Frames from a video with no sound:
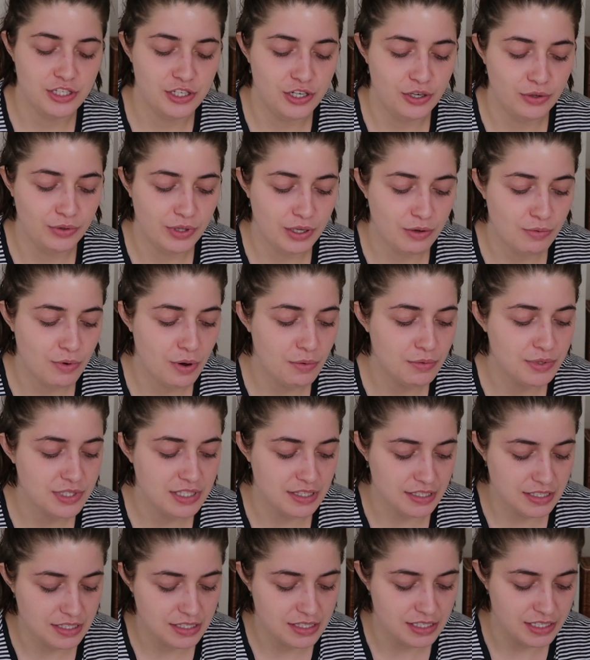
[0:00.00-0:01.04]
you know, like what was
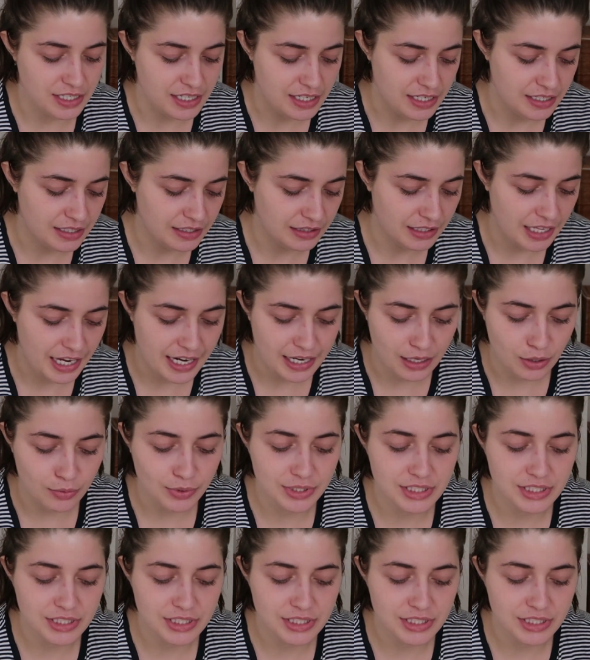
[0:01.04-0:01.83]
the scene like,